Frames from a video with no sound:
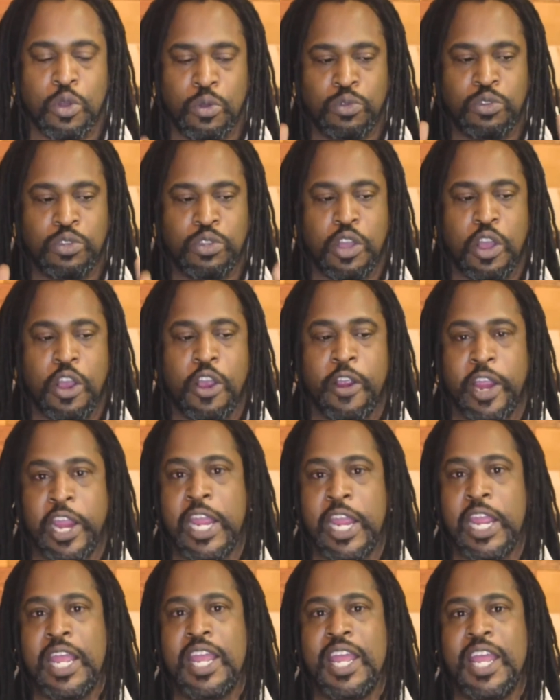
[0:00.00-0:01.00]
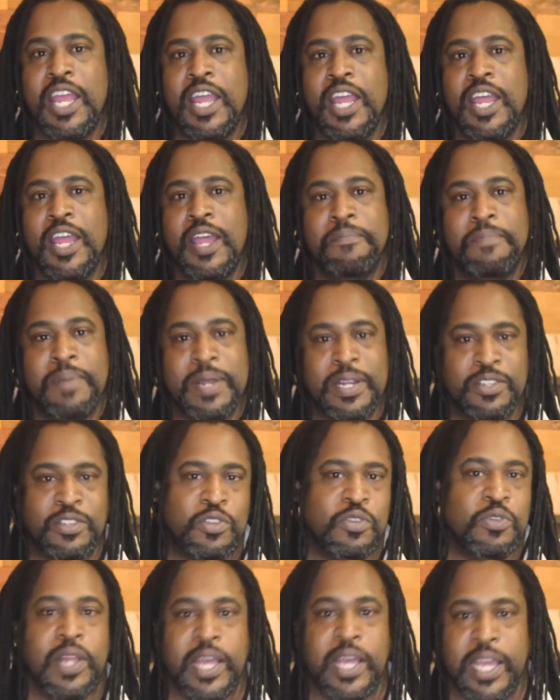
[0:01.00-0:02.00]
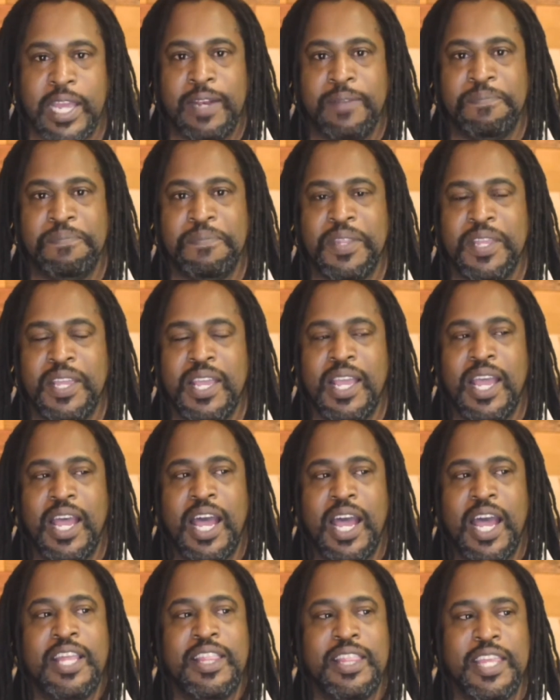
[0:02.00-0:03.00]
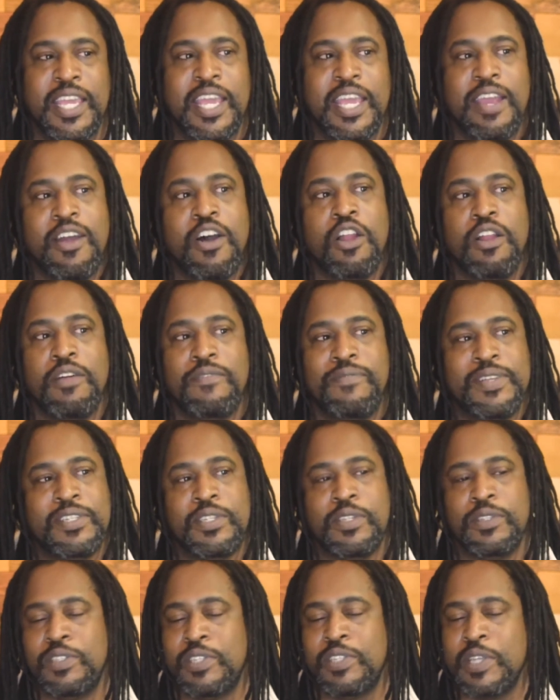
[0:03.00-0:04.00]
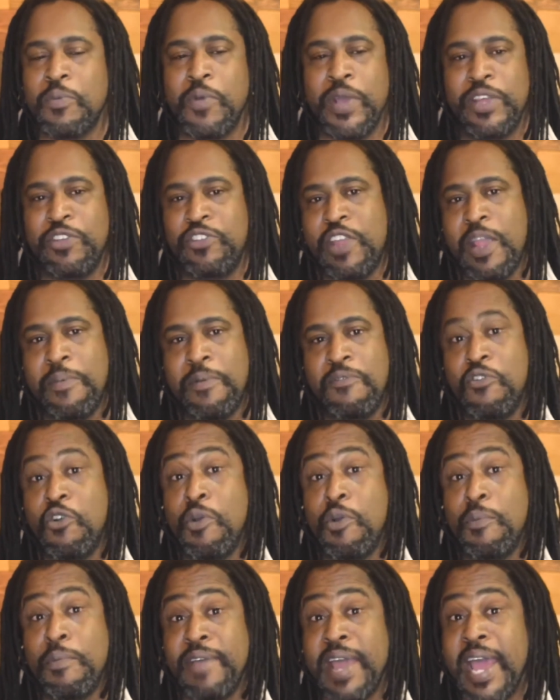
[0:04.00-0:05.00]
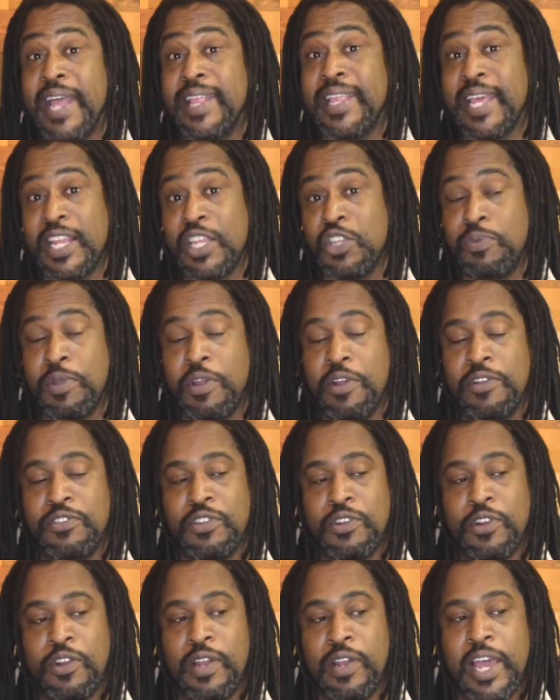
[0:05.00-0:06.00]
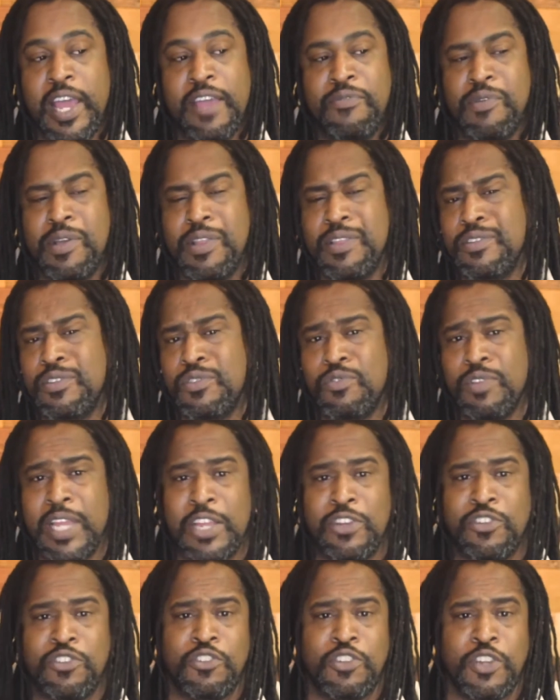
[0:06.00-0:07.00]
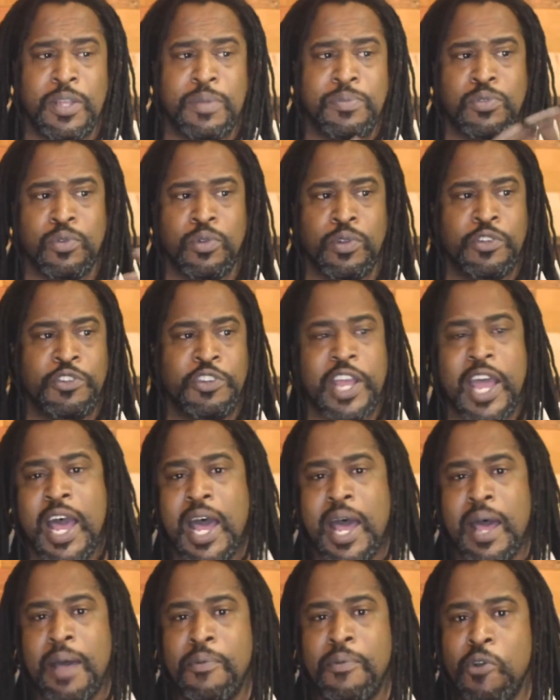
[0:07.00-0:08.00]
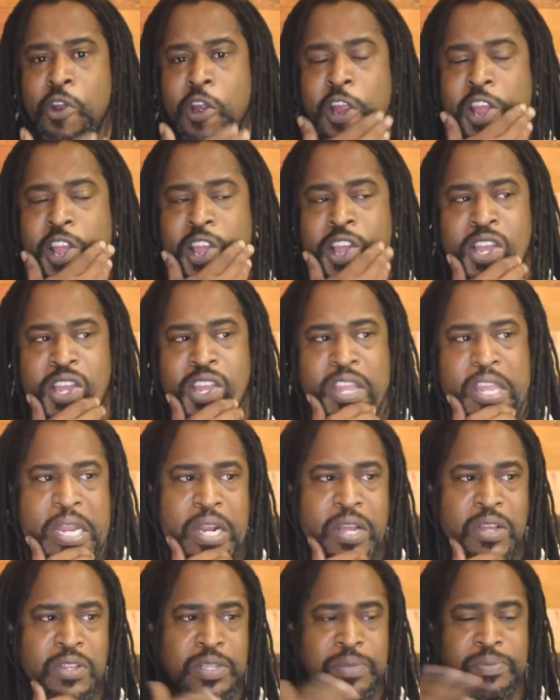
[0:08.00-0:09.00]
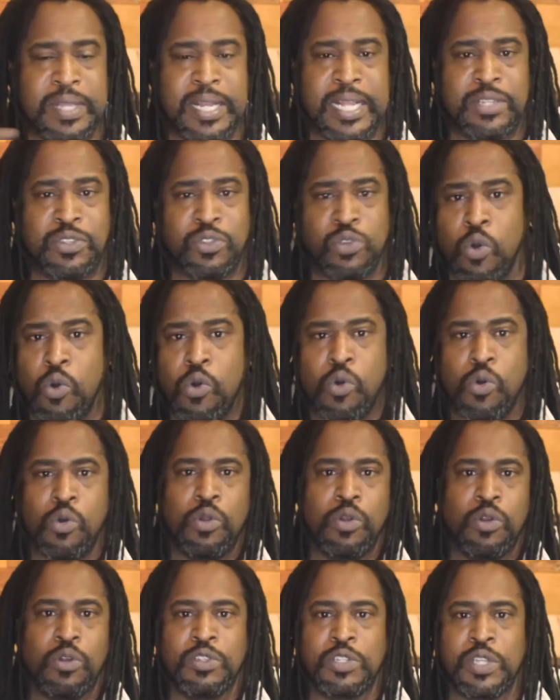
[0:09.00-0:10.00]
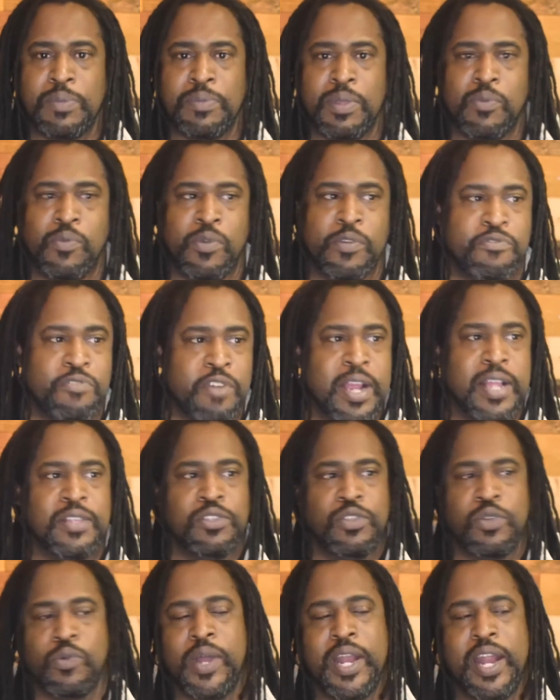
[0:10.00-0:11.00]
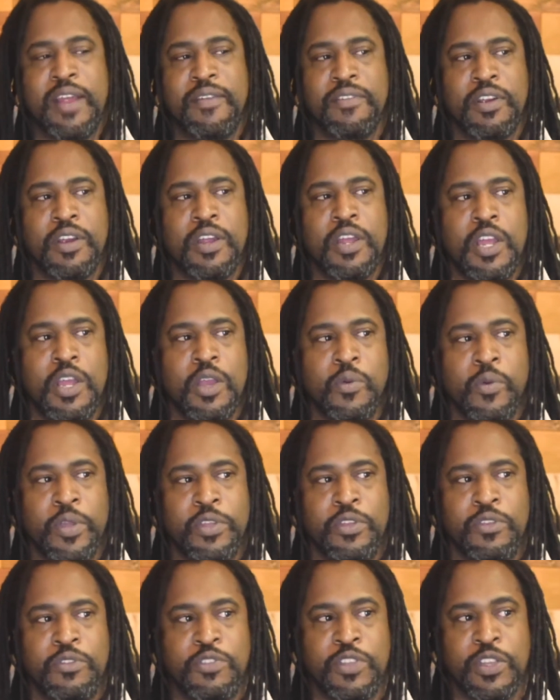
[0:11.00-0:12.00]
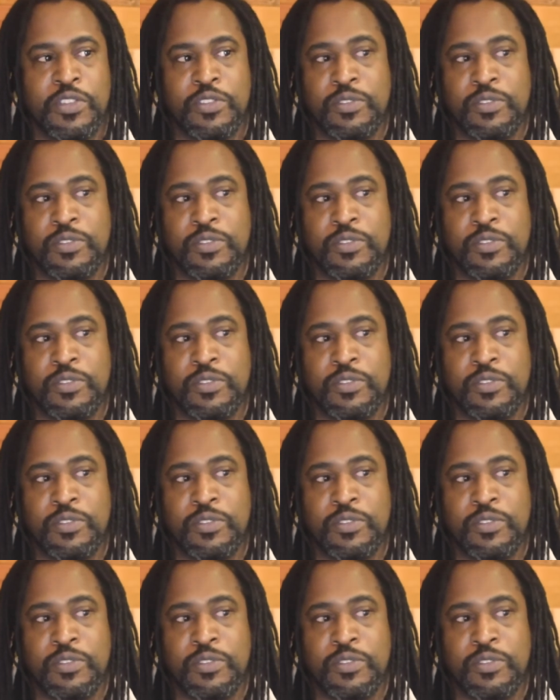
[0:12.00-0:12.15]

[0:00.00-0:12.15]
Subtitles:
sorry. But it's too late. I think all of us in some way, shape, or form have had that experience in our life, whether it's relationships or a job or, something at school or something with friends or whatever, where you